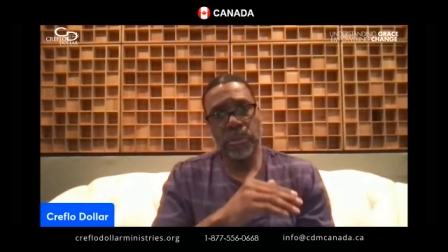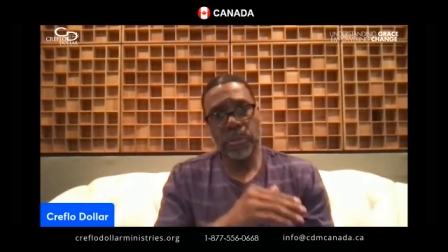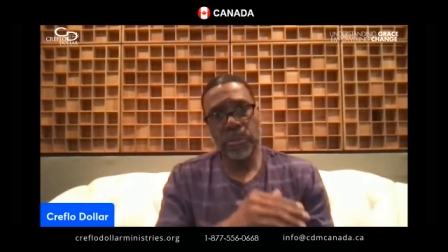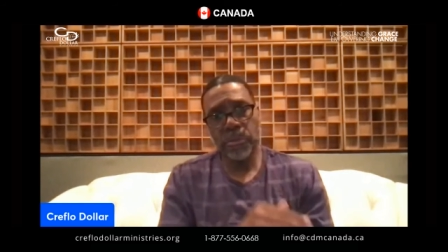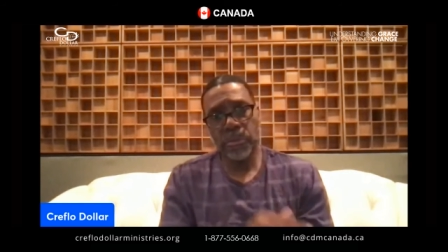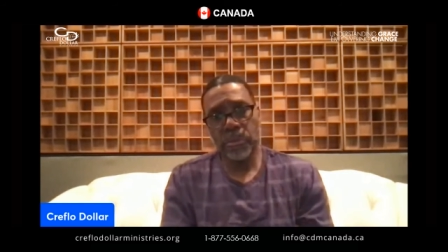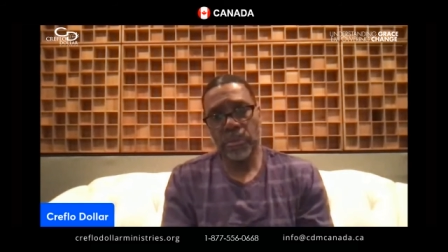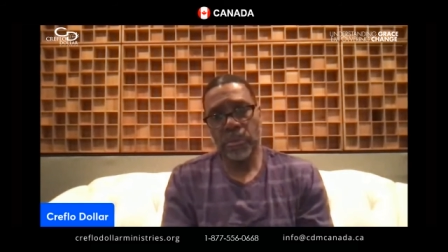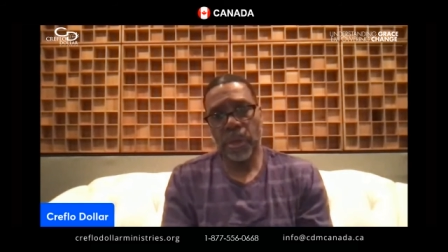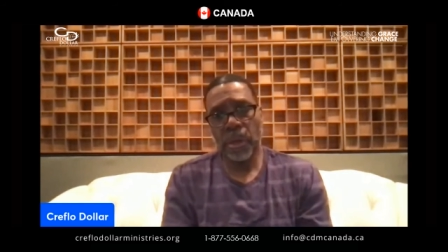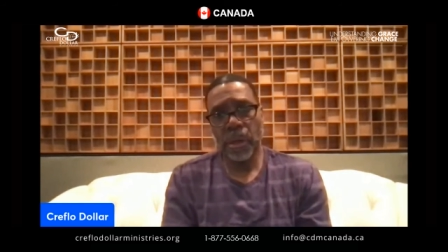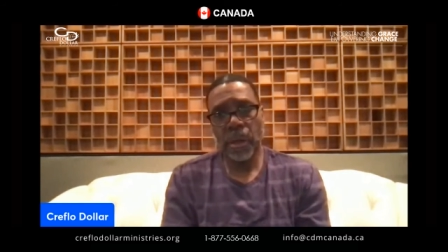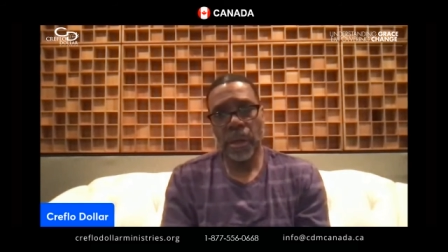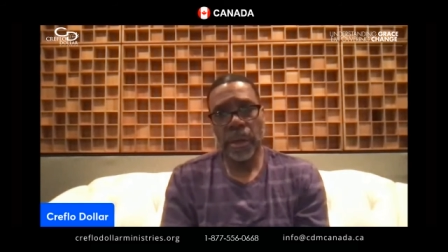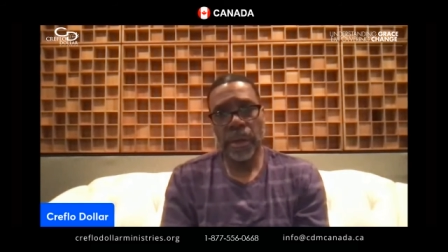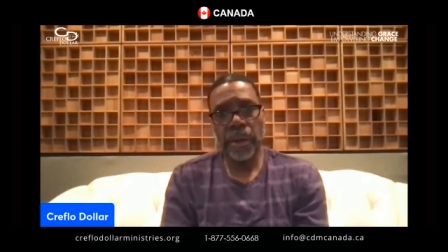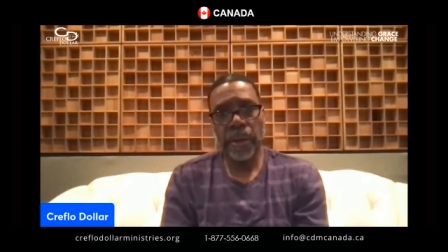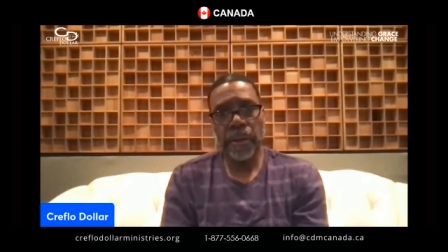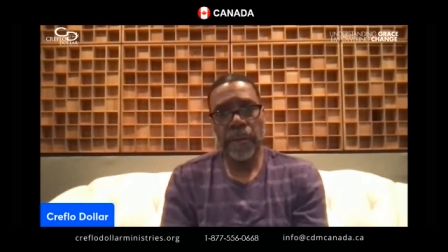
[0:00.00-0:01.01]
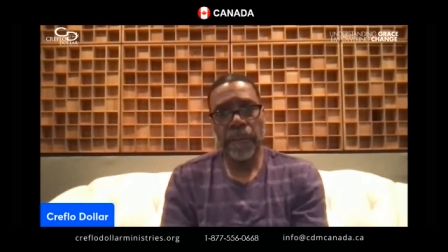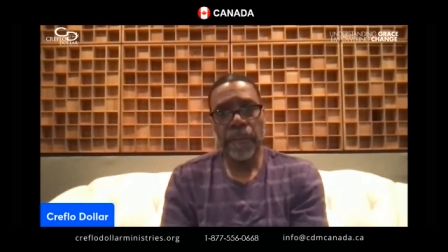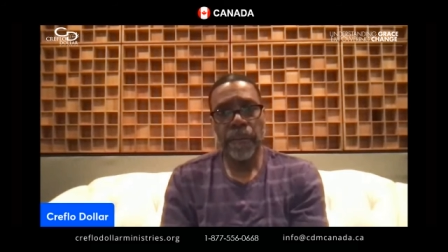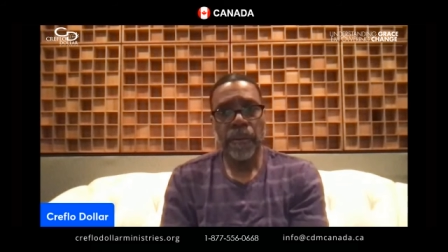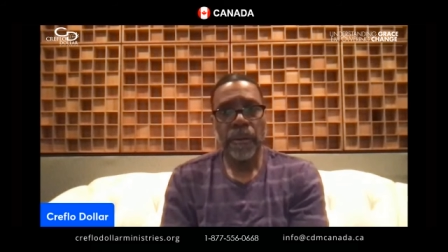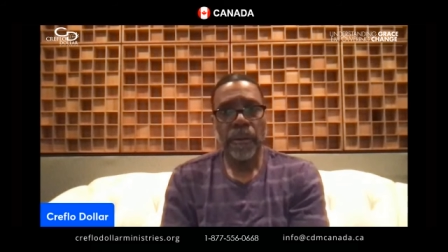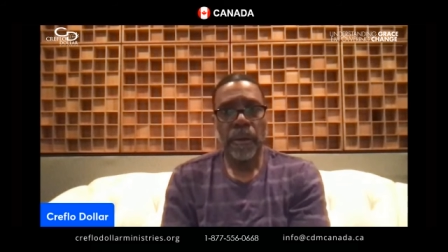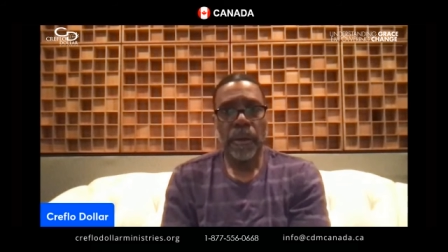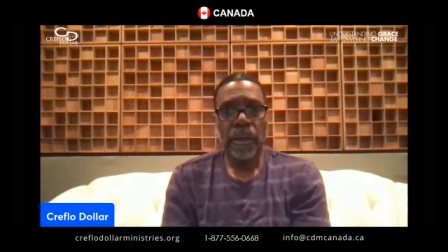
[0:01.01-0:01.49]
to uh,
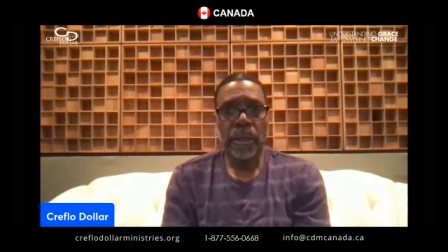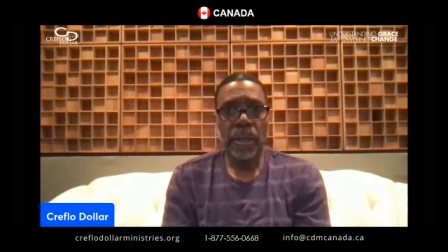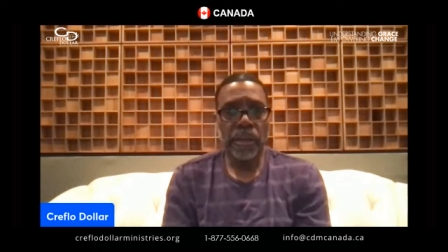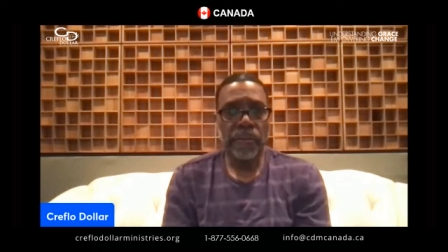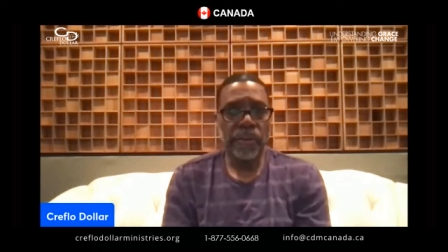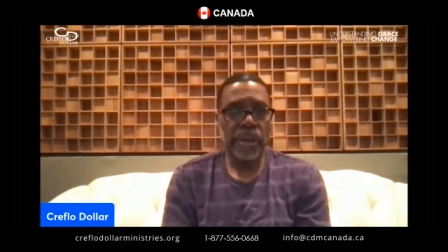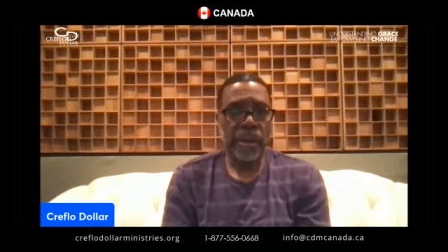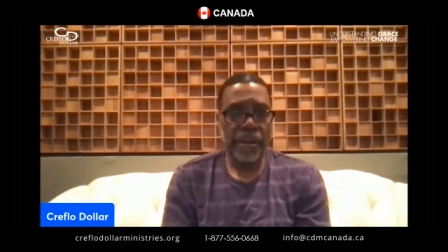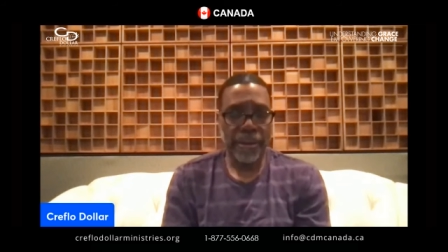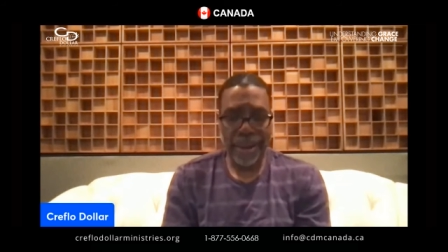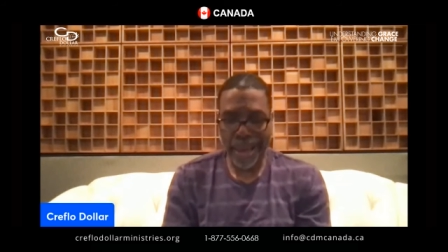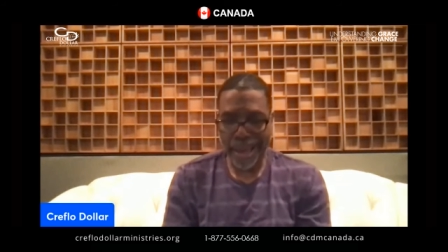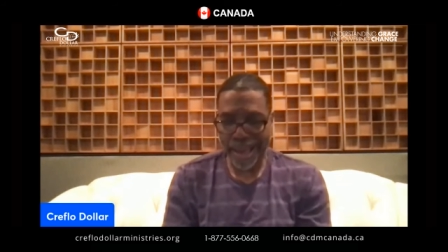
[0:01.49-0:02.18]
govern our